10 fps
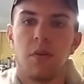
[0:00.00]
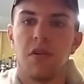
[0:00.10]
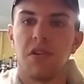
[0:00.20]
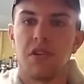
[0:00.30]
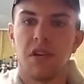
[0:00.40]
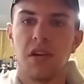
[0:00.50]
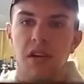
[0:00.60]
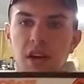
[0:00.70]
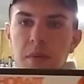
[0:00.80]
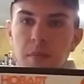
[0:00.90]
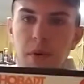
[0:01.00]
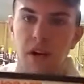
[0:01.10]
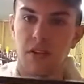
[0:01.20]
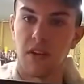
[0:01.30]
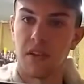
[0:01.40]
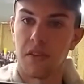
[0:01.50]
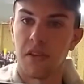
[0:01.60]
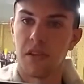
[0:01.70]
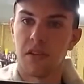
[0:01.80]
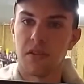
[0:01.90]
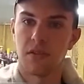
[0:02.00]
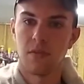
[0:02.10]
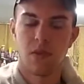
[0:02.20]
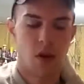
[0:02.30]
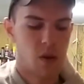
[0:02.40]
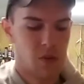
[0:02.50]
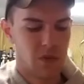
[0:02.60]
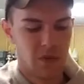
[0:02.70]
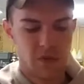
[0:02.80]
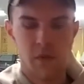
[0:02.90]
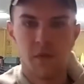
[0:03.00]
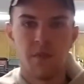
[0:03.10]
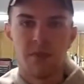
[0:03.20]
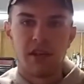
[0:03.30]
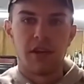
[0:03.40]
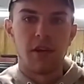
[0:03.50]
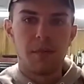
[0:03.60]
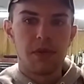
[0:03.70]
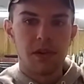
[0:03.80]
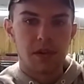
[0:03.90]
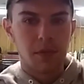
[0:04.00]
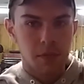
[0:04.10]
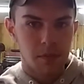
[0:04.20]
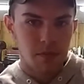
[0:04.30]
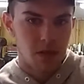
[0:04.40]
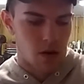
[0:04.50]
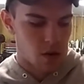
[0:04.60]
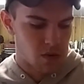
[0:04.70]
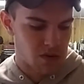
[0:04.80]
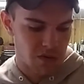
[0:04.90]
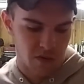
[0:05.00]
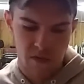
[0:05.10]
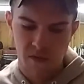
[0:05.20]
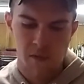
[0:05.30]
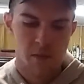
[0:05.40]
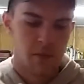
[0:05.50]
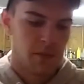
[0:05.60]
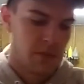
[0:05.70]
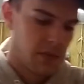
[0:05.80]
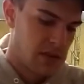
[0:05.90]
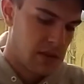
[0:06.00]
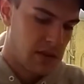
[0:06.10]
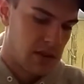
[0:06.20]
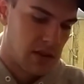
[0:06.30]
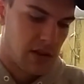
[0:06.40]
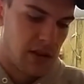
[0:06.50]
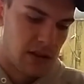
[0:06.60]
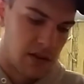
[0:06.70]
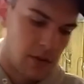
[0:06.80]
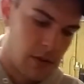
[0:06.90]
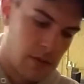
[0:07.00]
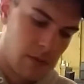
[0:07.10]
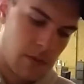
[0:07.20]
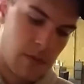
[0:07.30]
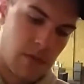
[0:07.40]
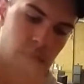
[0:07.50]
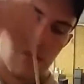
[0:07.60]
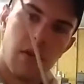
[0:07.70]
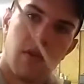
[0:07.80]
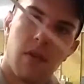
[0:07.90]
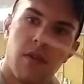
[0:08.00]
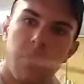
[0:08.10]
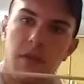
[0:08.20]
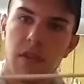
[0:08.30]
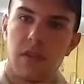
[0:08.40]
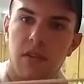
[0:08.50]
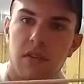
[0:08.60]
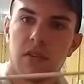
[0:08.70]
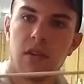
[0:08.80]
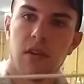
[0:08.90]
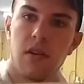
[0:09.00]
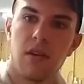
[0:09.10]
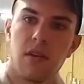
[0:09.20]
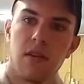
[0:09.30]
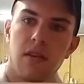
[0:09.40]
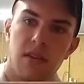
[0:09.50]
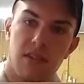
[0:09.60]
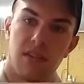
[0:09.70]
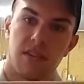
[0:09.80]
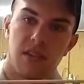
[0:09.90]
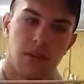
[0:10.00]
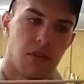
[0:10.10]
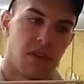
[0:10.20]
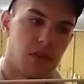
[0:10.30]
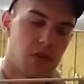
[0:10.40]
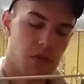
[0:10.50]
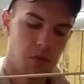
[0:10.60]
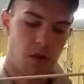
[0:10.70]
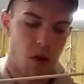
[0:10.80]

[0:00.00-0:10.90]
which come in a box like this. Now, you open it up, and this is a stick electrode.